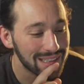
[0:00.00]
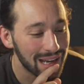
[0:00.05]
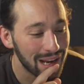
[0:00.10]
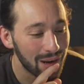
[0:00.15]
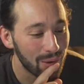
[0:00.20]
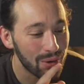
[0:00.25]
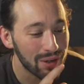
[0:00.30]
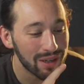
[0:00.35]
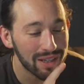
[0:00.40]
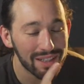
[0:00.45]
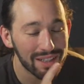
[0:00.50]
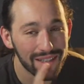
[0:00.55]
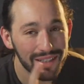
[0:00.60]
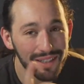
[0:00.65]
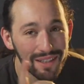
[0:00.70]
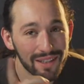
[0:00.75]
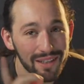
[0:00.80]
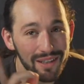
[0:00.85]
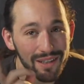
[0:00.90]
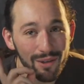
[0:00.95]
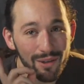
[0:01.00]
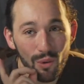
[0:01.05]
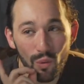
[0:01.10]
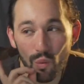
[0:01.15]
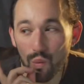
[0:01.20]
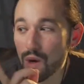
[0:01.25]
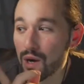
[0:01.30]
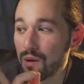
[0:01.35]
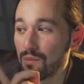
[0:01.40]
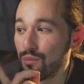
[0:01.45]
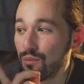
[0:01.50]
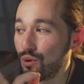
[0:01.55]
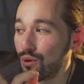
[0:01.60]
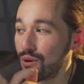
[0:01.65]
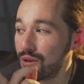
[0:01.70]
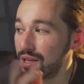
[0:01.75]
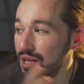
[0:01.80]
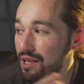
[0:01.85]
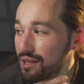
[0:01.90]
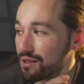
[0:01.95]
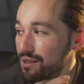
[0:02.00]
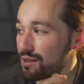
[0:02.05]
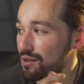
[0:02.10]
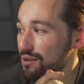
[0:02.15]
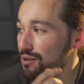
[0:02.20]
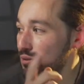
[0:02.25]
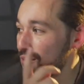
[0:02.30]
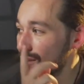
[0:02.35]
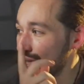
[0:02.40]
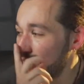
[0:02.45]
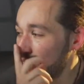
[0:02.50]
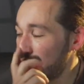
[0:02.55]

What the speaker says: I want to see what more they do.